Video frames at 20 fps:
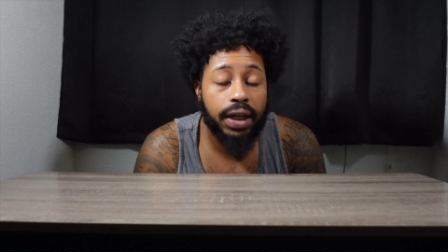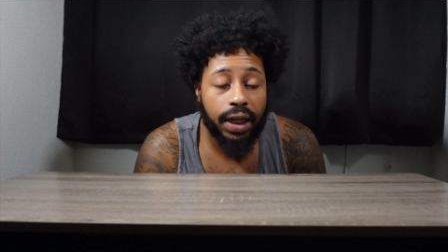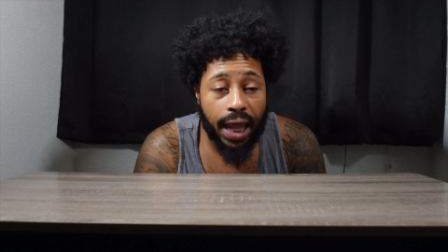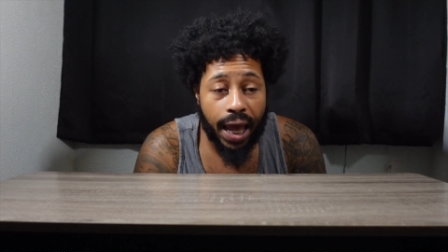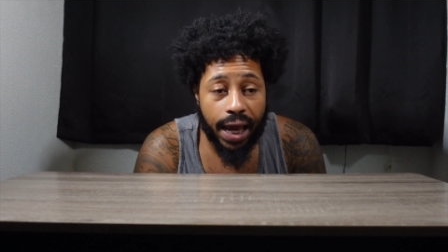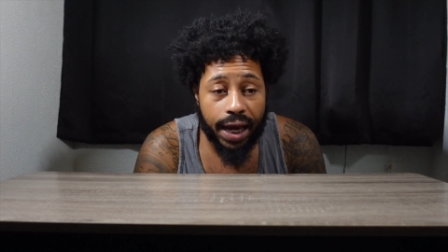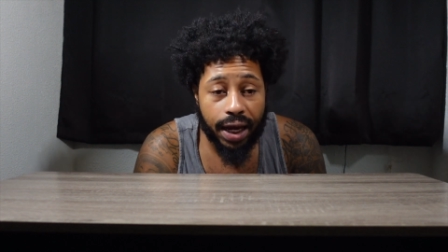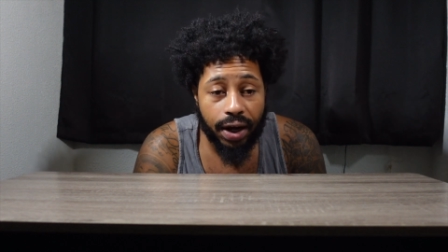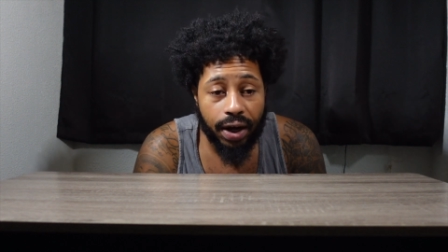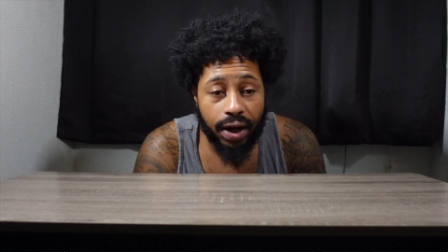
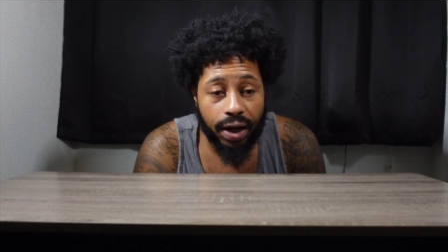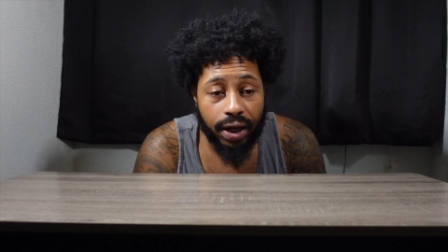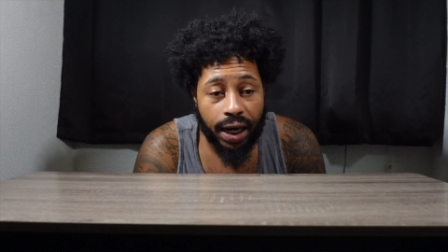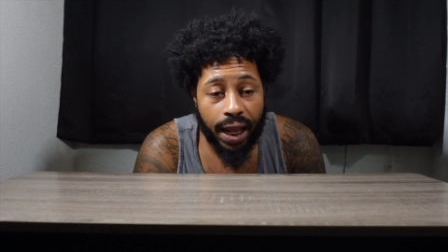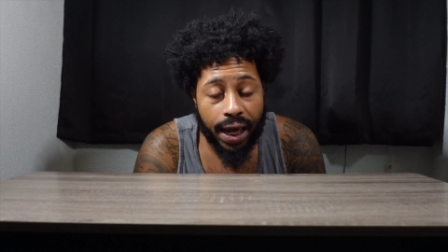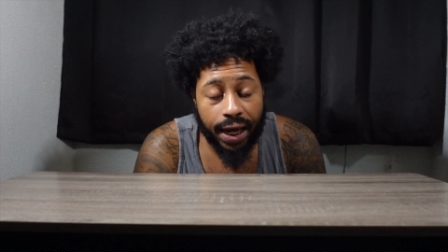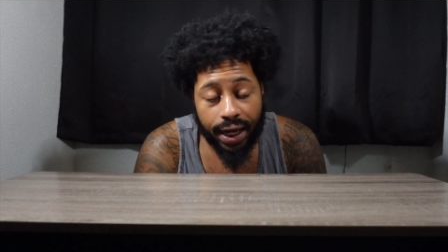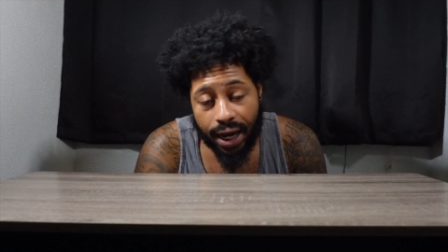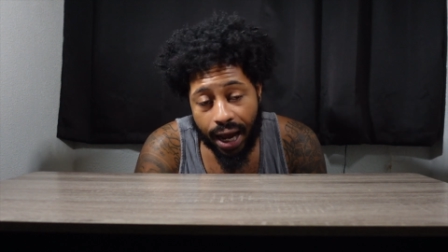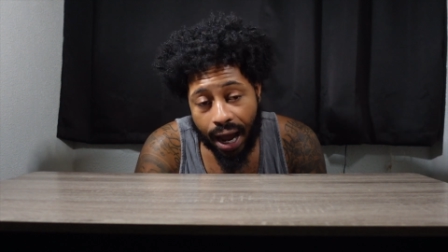like a
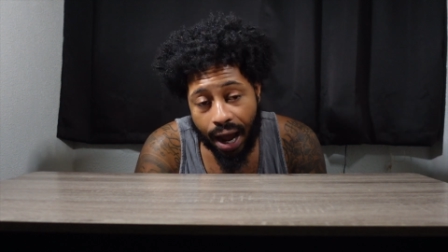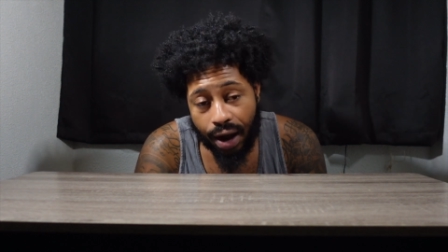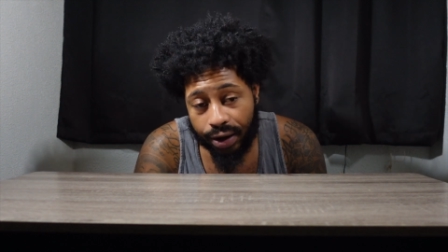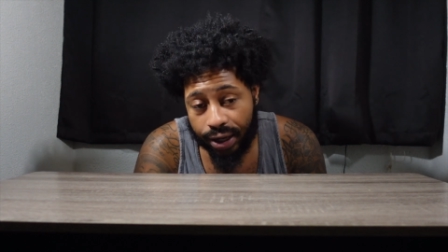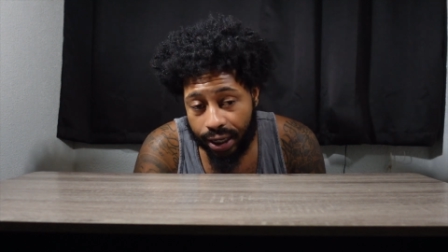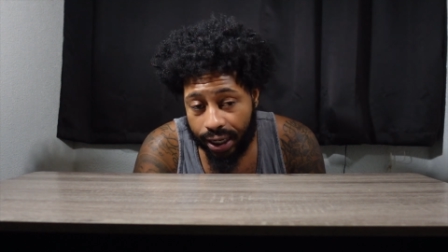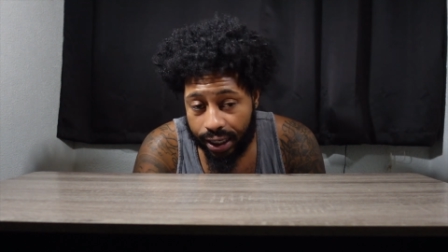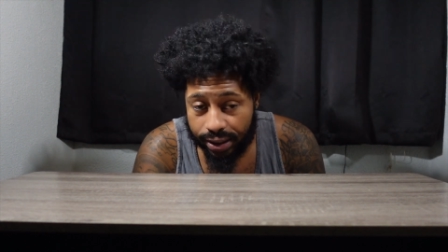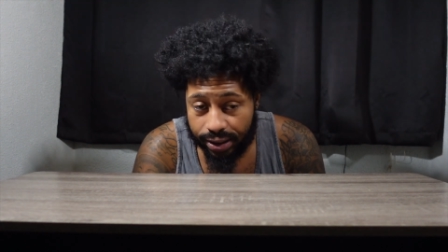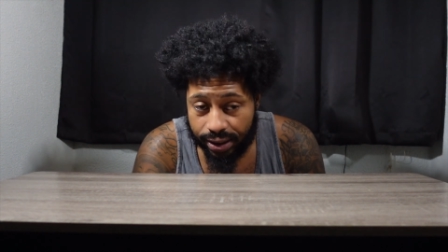like a how
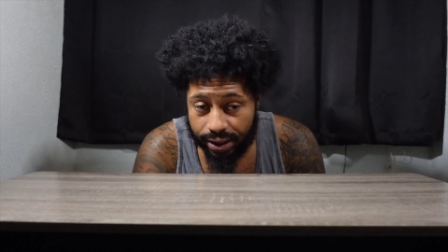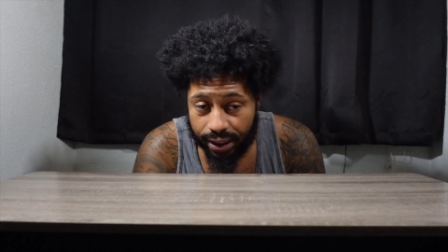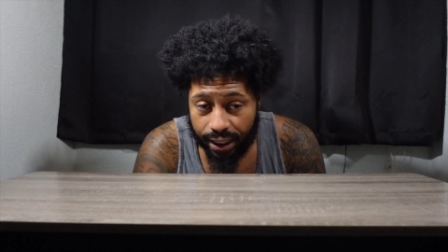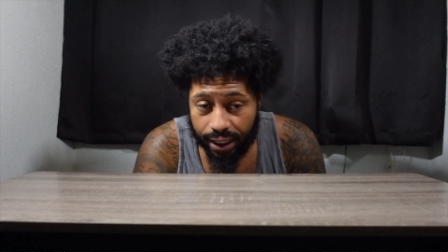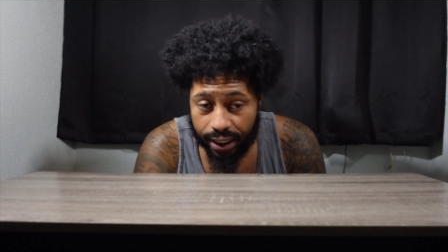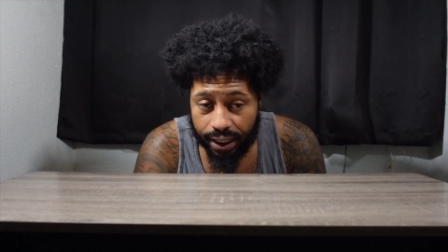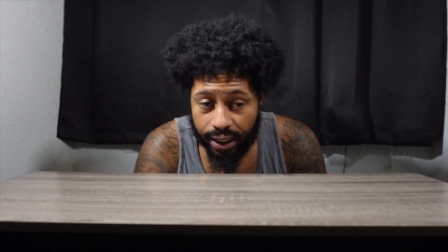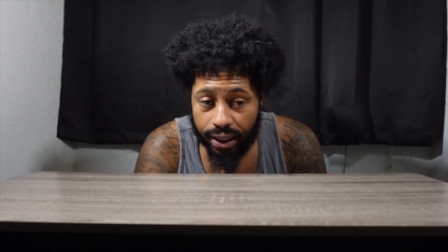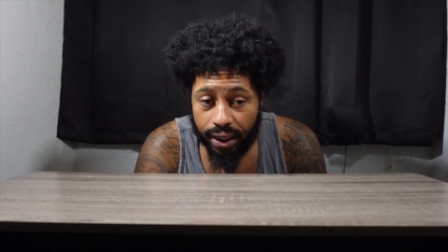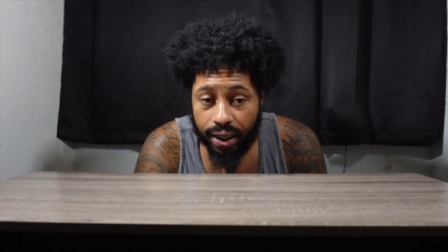can I say
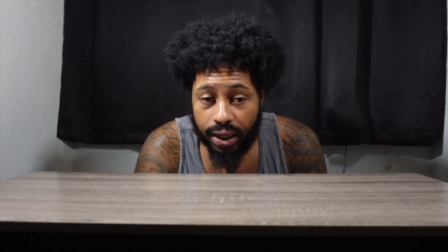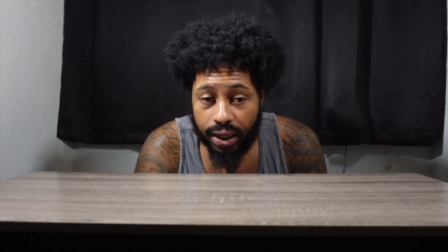it